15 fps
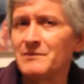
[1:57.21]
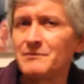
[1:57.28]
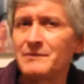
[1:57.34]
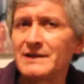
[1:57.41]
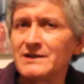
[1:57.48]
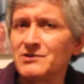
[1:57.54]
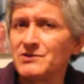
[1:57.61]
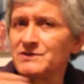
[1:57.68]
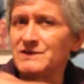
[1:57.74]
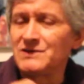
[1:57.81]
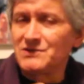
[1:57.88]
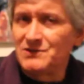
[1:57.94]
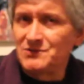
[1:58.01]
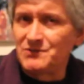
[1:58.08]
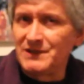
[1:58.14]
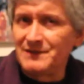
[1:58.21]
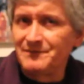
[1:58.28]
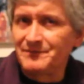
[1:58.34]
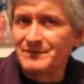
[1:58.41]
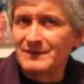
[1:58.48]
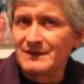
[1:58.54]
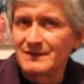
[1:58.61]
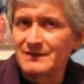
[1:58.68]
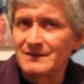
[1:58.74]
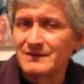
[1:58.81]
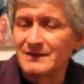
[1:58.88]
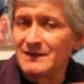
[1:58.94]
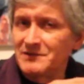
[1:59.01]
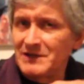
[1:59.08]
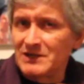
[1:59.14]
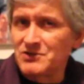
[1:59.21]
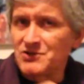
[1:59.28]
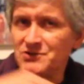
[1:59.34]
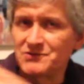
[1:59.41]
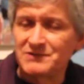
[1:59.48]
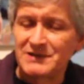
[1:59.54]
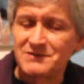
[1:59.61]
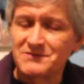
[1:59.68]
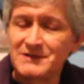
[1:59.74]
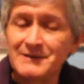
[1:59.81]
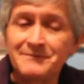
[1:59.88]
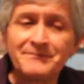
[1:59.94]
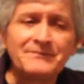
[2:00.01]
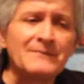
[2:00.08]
but not the other way, direct current, right?